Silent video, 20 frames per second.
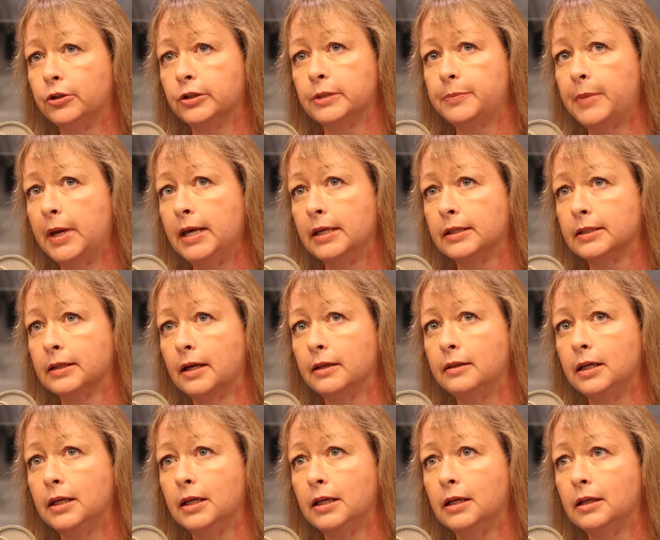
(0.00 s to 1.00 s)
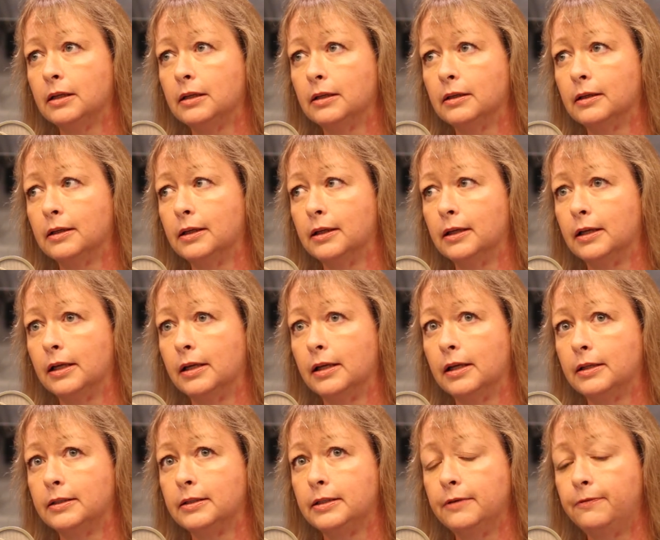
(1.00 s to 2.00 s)
space. And I think
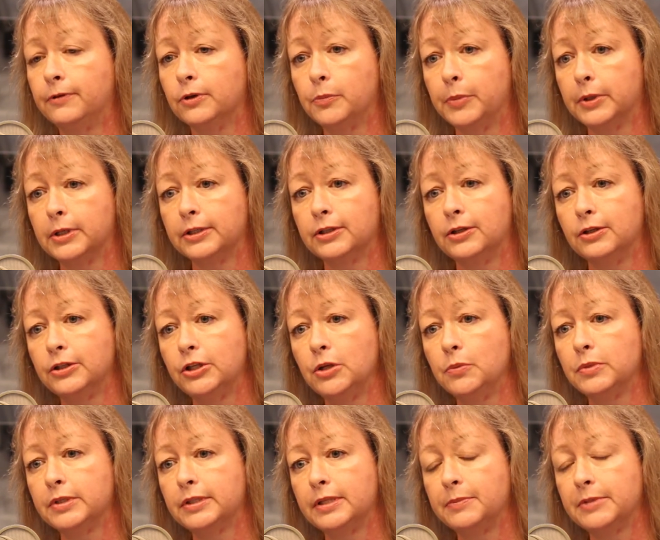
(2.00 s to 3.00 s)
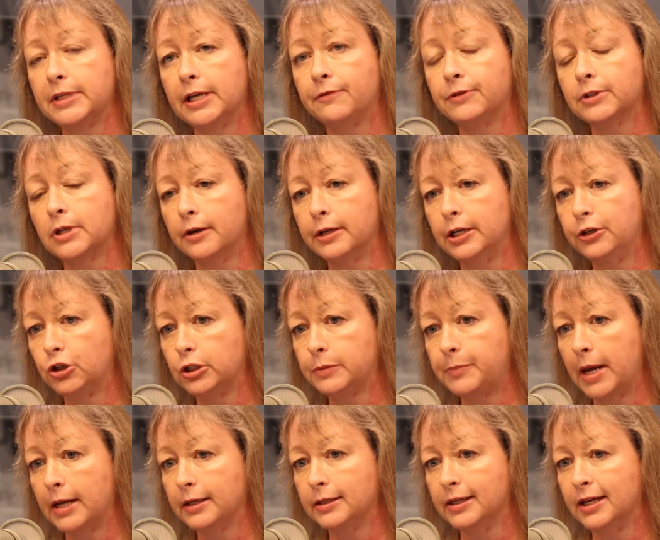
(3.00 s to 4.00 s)
it's difficult because consumers themselves can't
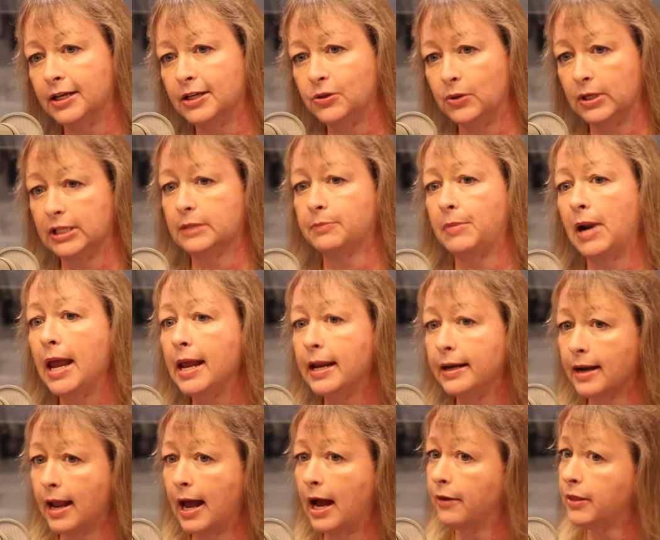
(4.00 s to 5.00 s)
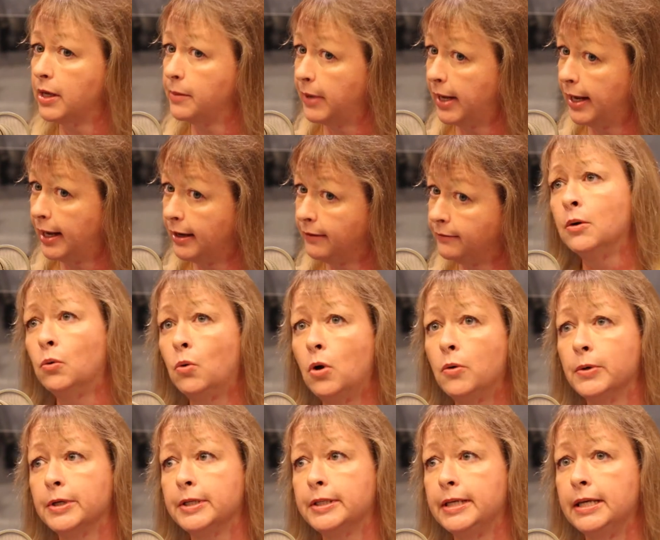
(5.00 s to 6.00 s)
introspect to explain how they behave.
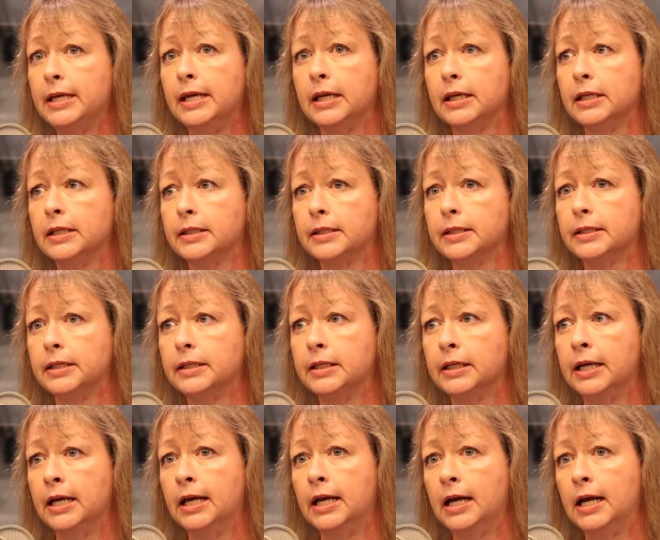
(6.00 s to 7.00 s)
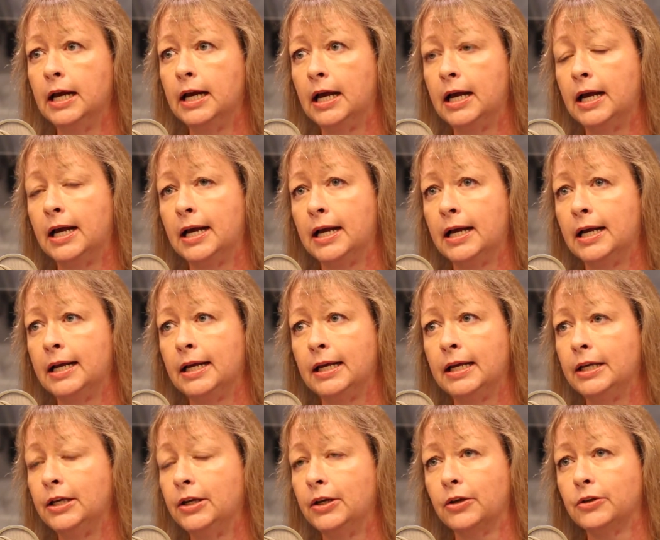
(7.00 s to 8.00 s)
And what we're seeing is that
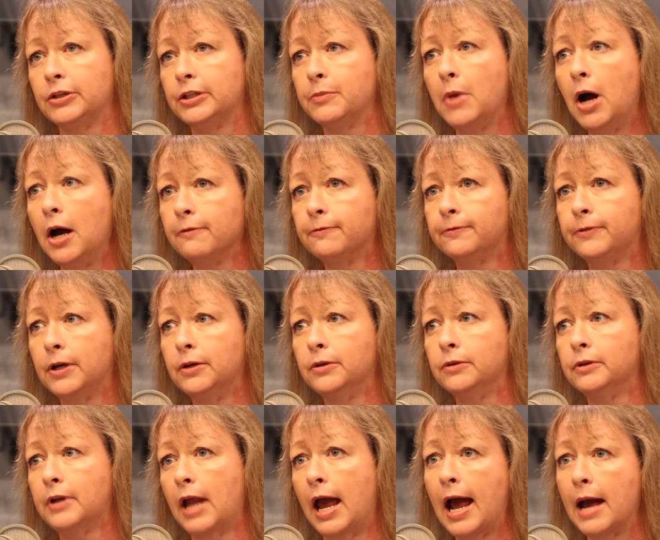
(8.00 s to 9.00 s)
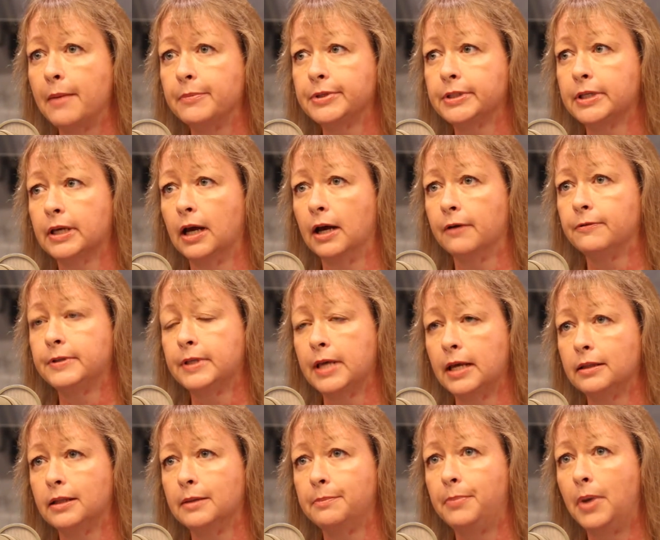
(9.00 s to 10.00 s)
uh, you know, smartphone apps have
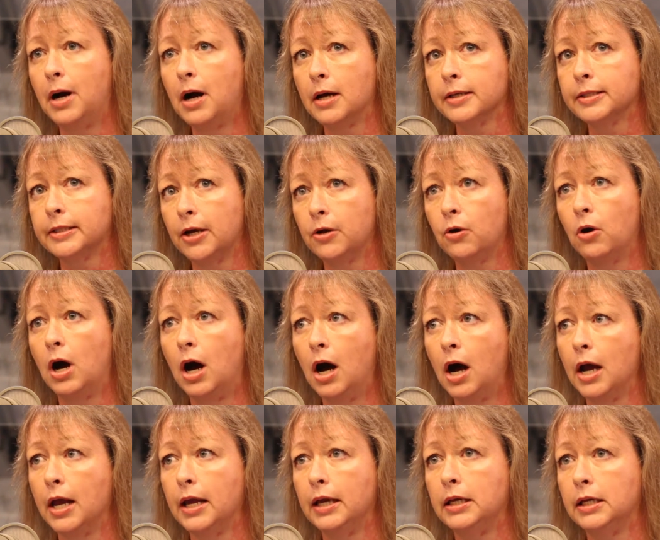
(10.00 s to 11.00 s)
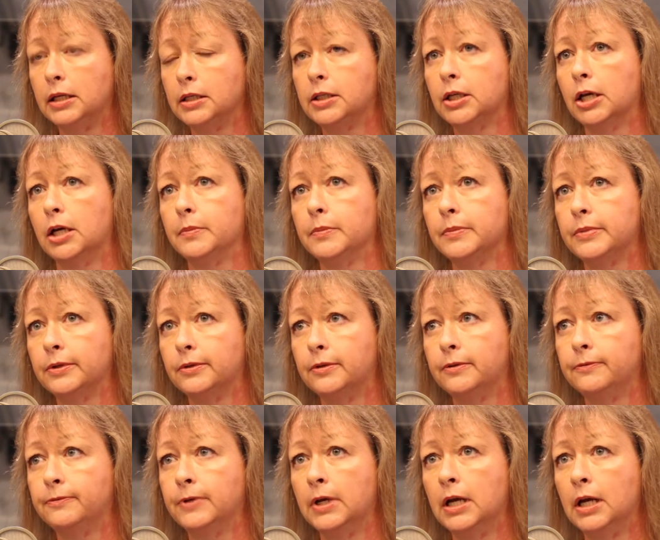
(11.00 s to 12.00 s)
set the bar so high in
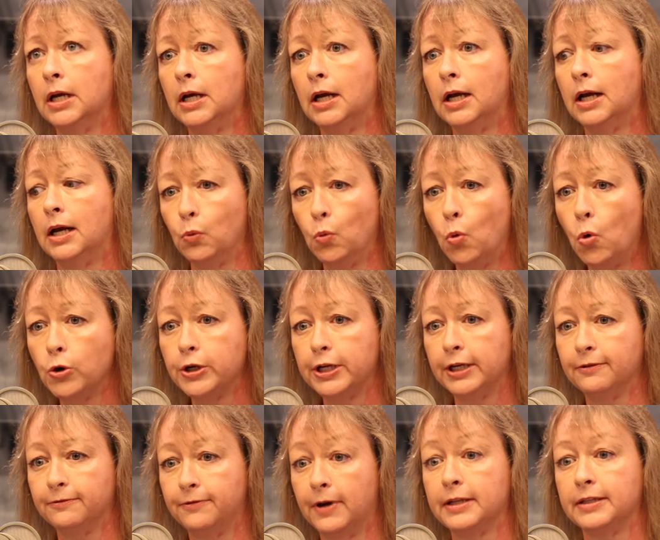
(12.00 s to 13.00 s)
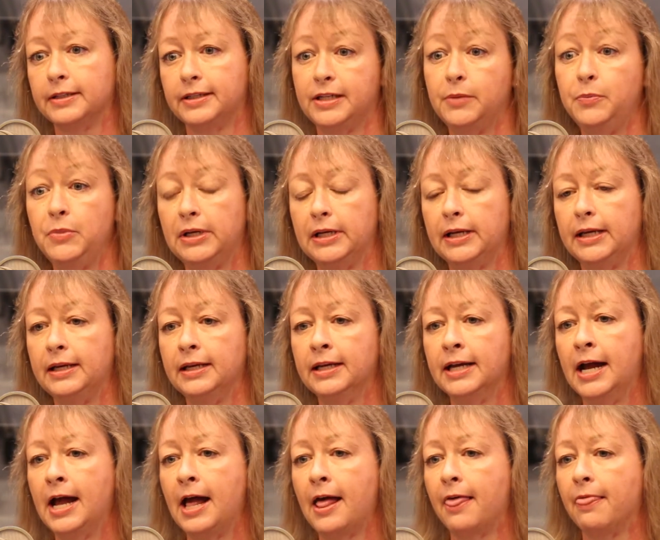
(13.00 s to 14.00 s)
terms of rewarding fun stimuli
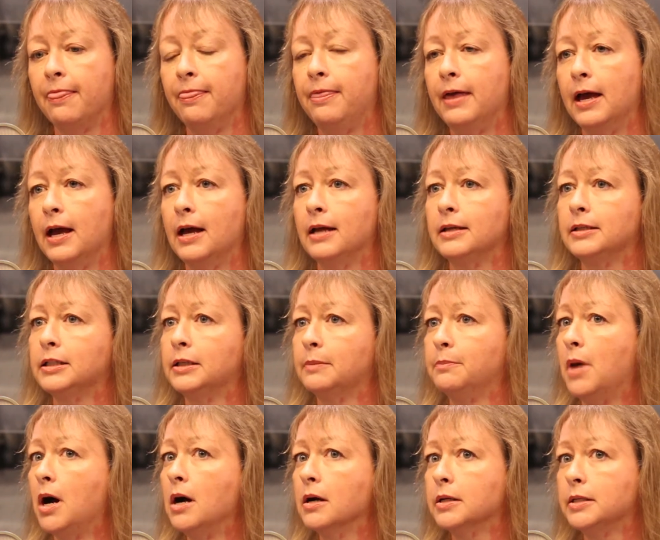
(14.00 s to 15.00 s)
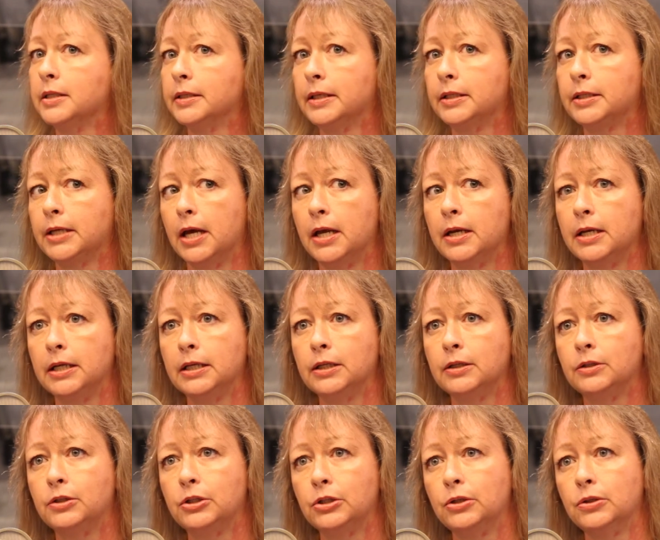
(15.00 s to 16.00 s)
mm. that marketers are
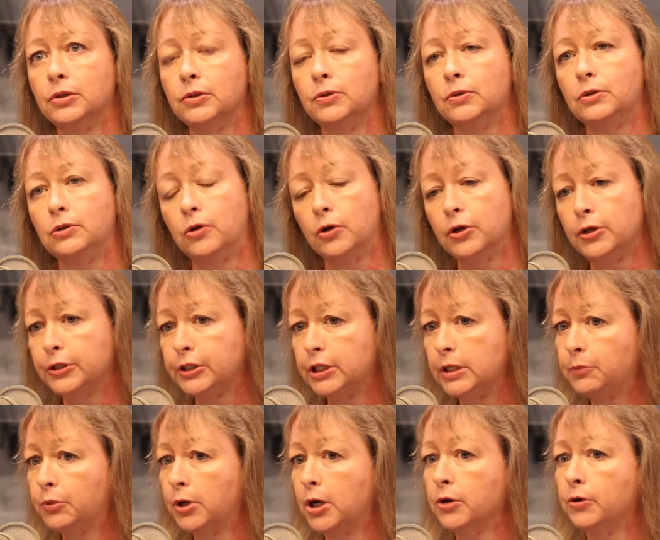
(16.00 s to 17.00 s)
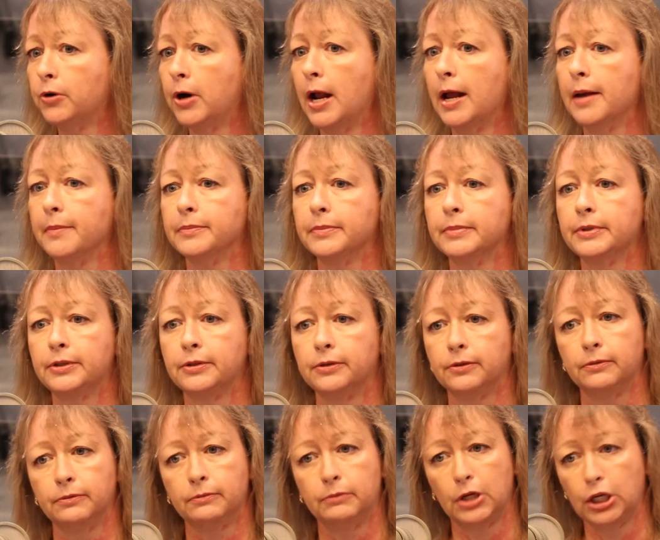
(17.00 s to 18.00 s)
turning to loyalty programs,
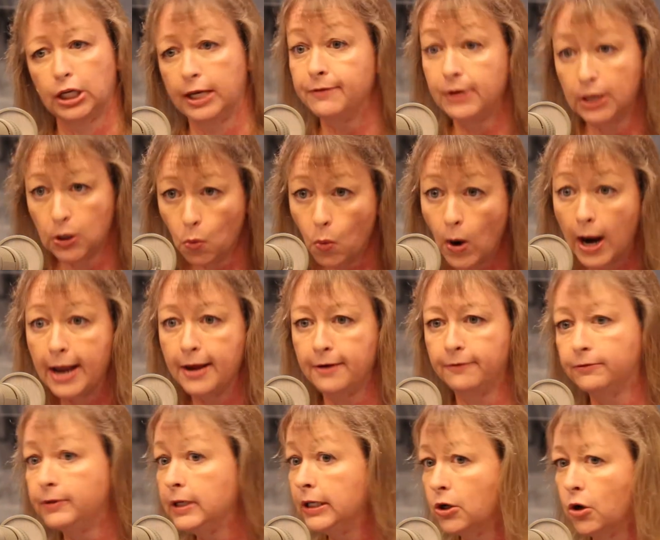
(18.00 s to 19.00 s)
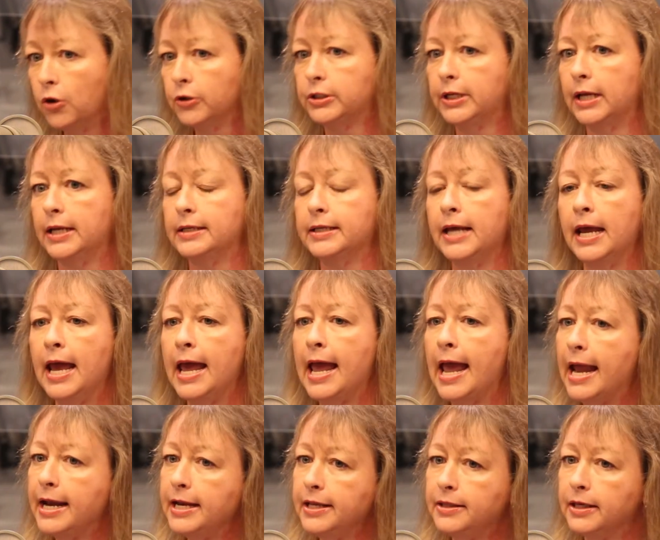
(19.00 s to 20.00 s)
to giving away free content,
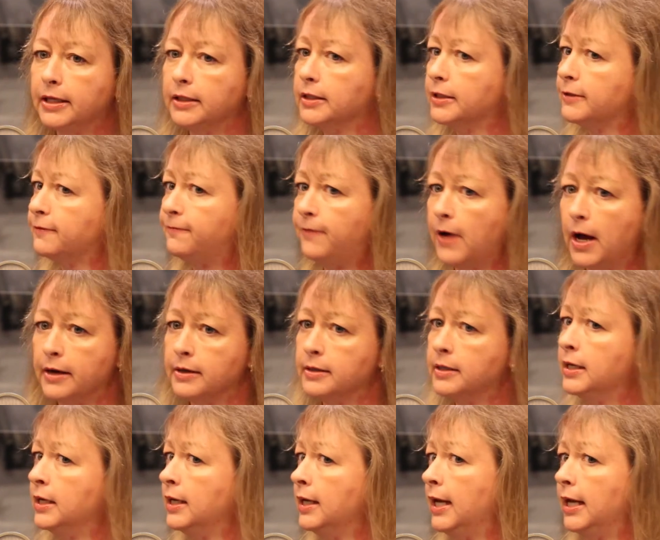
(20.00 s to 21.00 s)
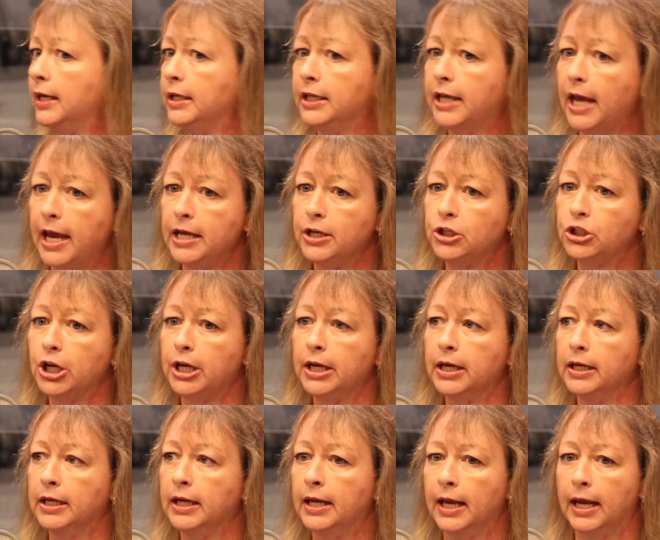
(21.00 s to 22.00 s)
anything that's fun,
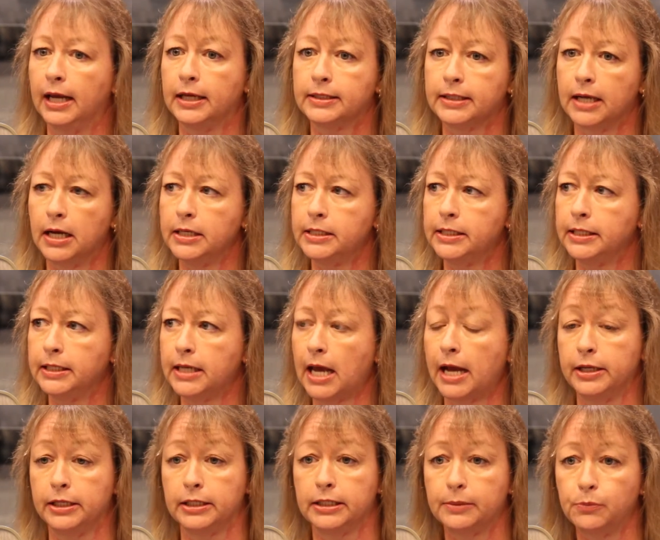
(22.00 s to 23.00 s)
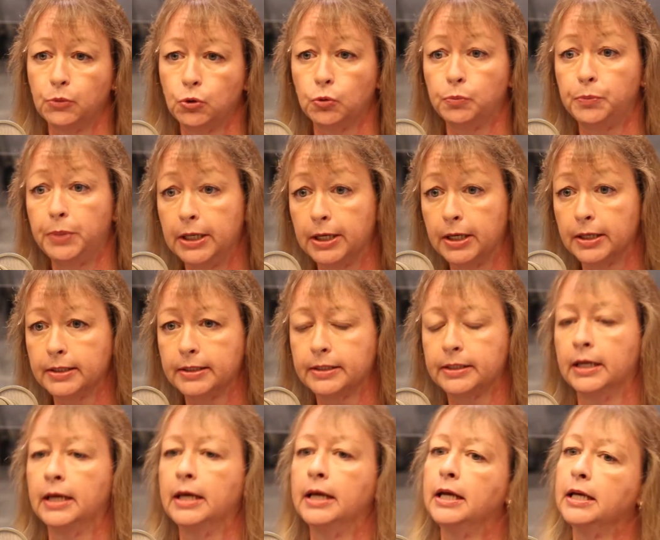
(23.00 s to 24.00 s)
engaging, exciting, and in small
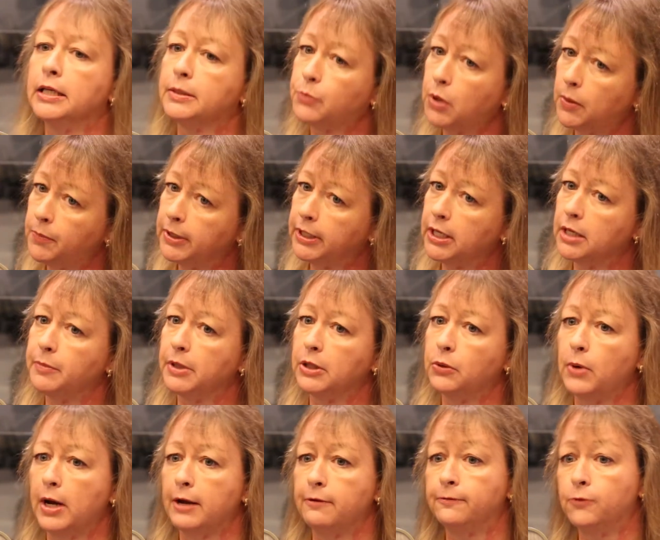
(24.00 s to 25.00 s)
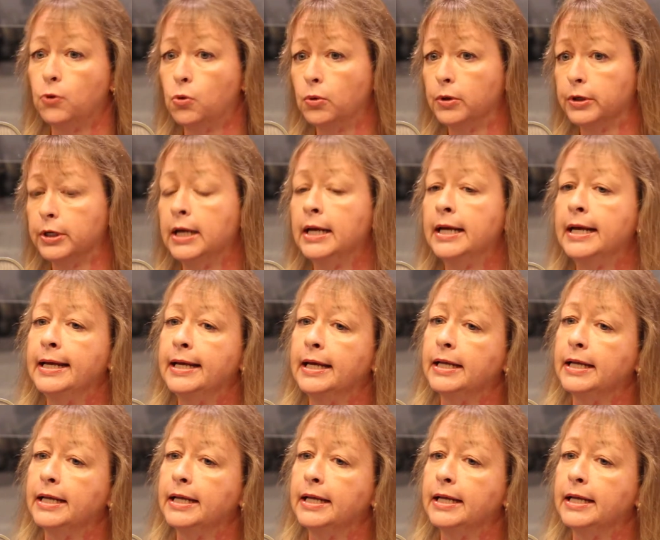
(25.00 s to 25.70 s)
bursts is probably going to be the way forward.